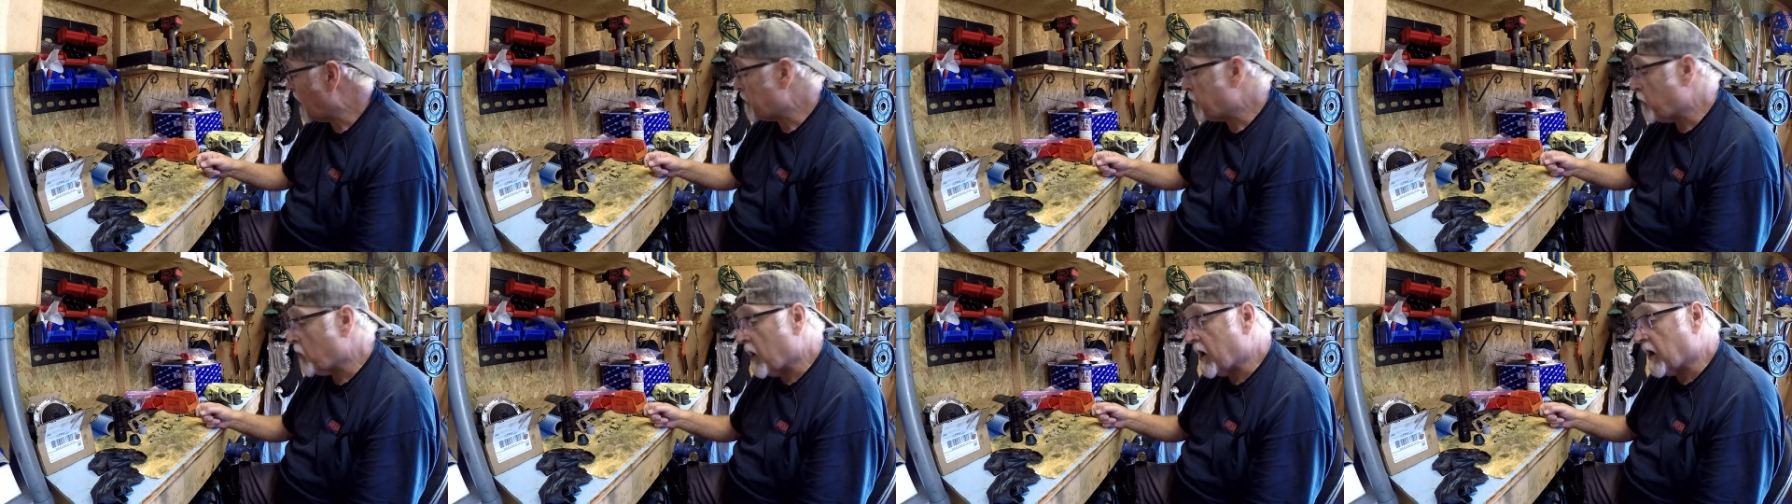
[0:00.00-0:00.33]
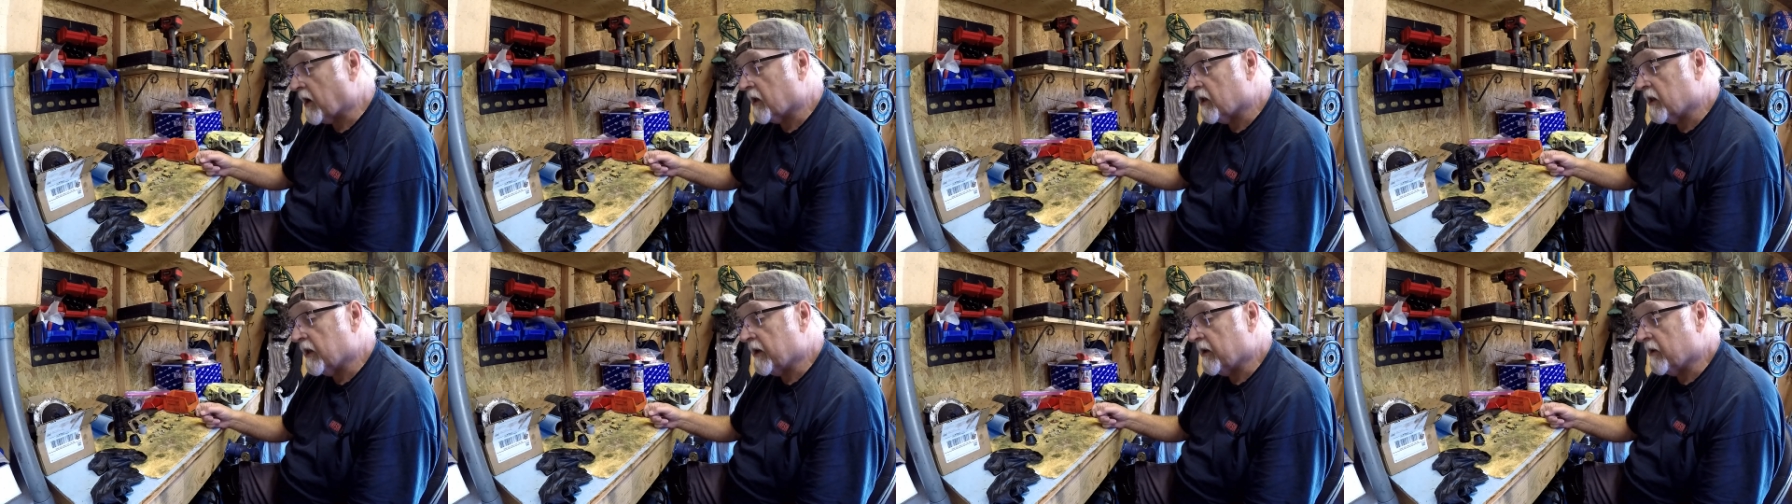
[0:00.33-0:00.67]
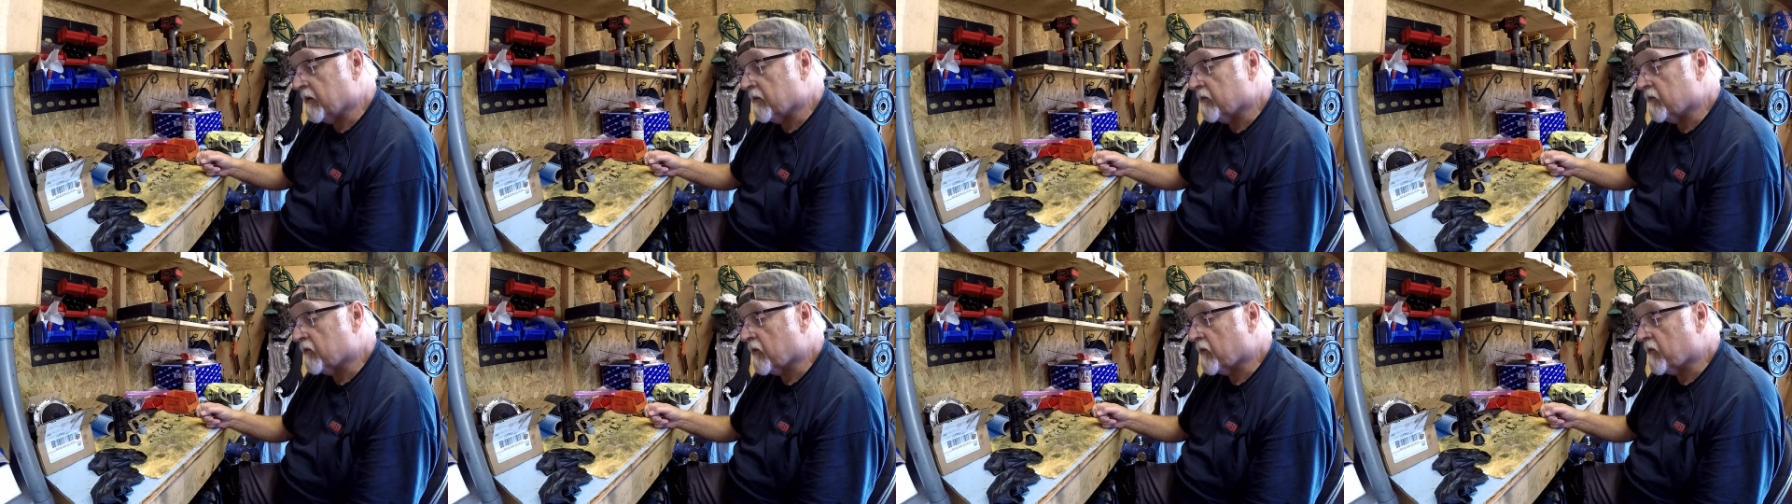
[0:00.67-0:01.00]
that brake
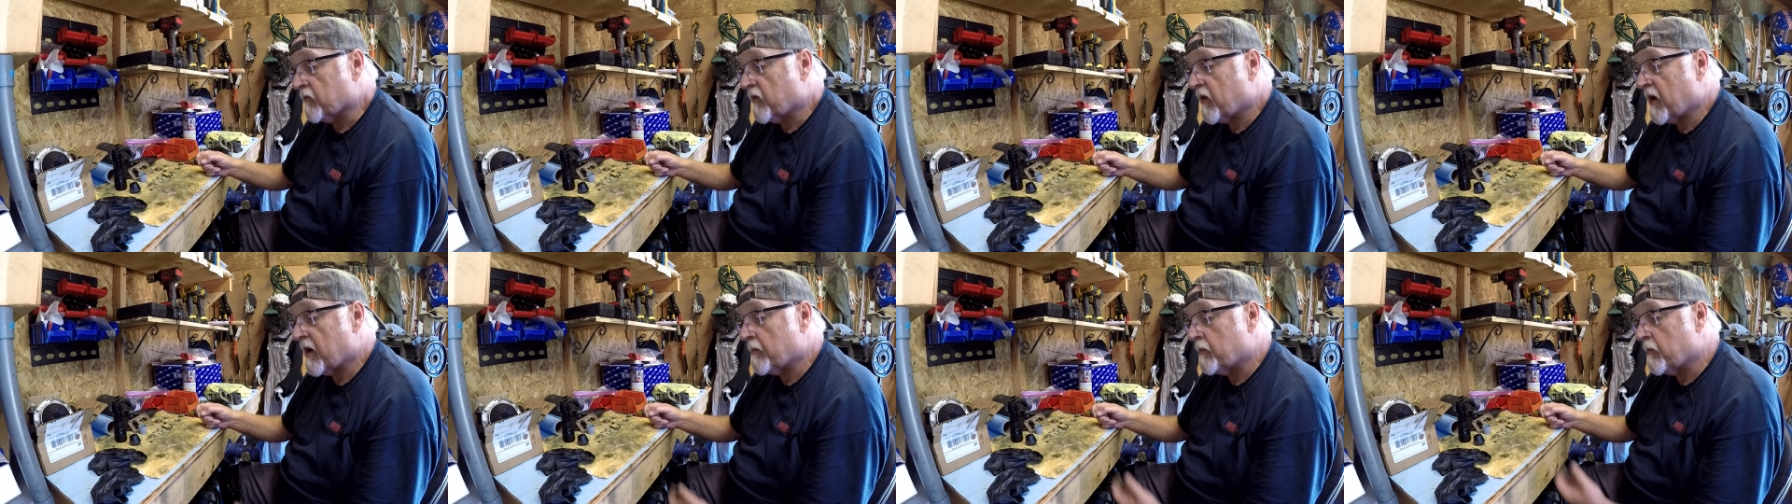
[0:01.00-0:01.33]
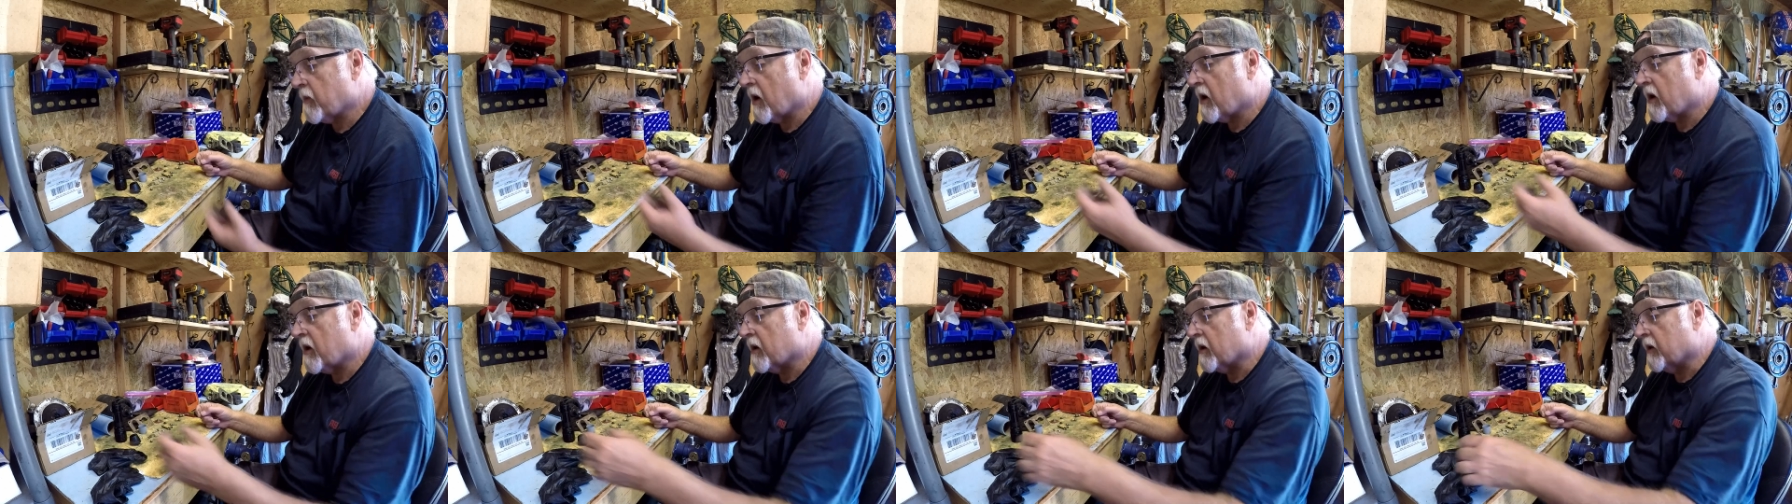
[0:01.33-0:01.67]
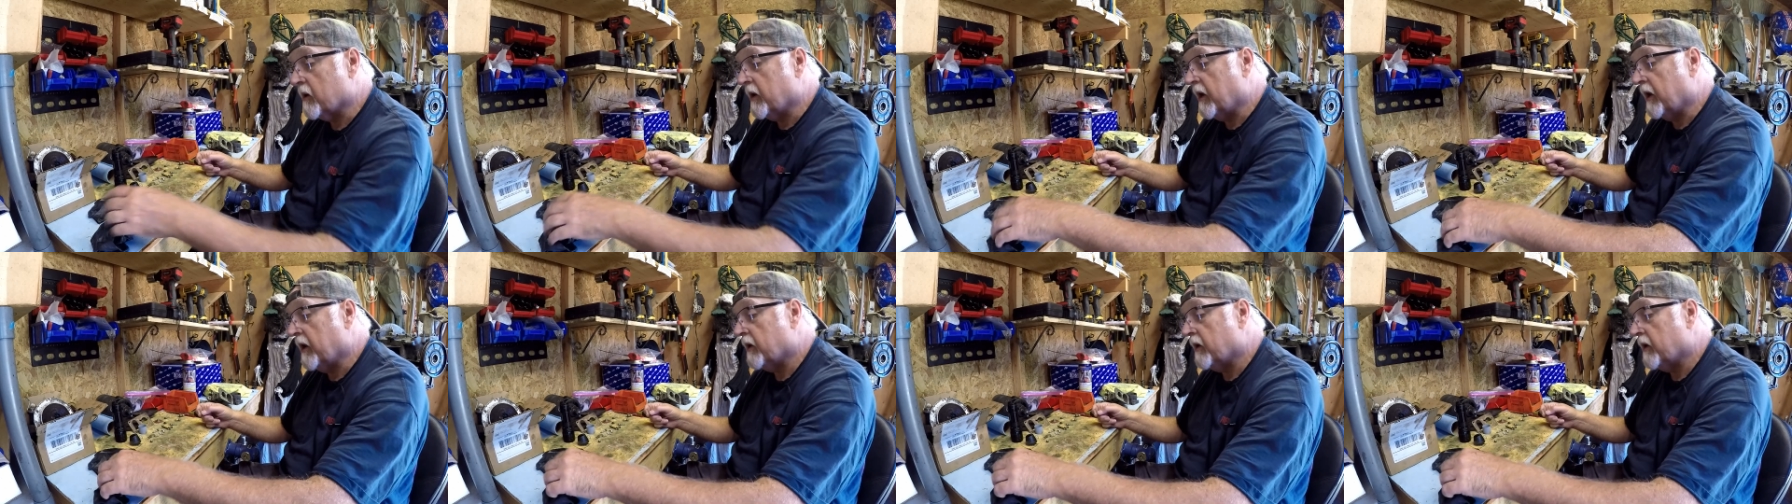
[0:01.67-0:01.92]
clean from Fred Meyer,